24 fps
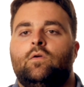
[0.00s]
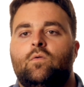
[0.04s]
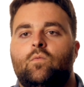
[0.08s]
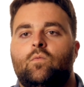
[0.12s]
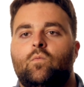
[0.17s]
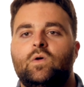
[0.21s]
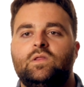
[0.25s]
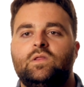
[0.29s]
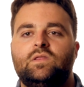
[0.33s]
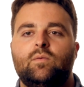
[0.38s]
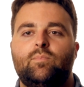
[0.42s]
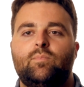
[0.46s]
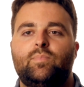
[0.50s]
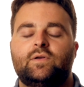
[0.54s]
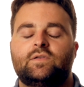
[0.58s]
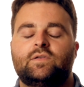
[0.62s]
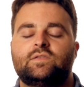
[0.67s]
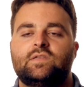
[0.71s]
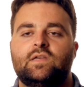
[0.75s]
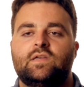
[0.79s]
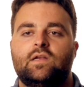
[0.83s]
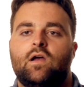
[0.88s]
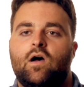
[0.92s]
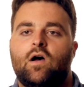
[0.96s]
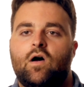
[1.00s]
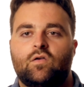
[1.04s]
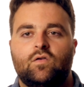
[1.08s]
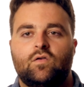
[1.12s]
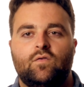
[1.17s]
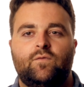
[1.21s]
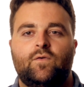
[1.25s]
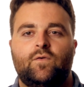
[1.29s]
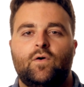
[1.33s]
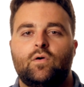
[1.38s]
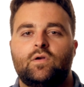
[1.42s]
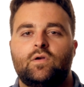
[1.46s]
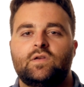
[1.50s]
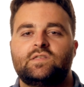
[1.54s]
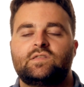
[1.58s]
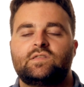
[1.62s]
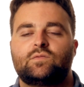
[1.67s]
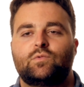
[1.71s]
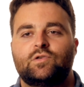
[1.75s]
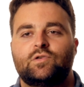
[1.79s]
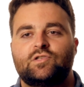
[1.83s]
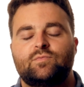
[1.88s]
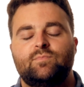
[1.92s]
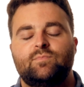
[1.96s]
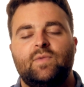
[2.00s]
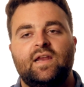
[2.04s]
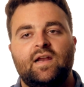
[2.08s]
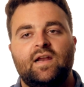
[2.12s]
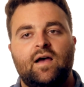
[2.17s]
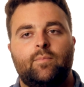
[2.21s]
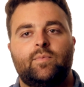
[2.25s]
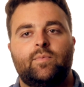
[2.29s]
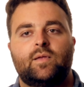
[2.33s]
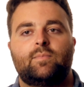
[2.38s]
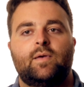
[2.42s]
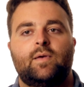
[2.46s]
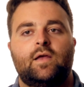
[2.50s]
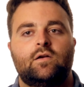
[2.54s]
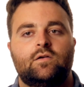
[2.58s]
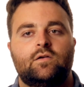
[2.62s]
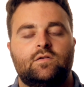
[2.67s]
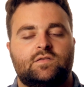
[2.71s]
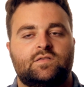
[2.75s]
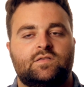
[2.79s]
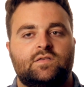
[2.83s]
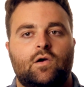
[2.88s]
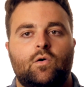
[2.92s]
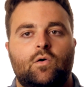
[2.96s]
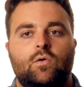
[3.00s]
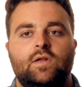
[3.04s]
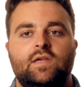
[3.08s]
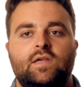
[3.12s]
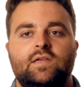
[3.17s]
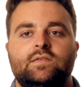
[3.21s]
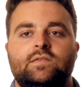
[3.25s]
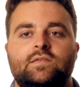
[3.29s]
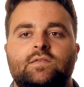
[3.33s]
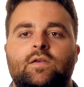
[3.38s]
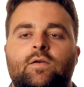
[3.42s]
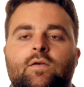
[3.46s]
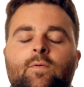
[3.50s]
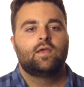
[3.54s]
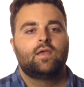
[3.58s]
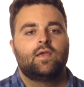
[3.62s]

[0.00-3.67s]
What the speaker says: With the built-in autofocus, which may not be better than Sony's,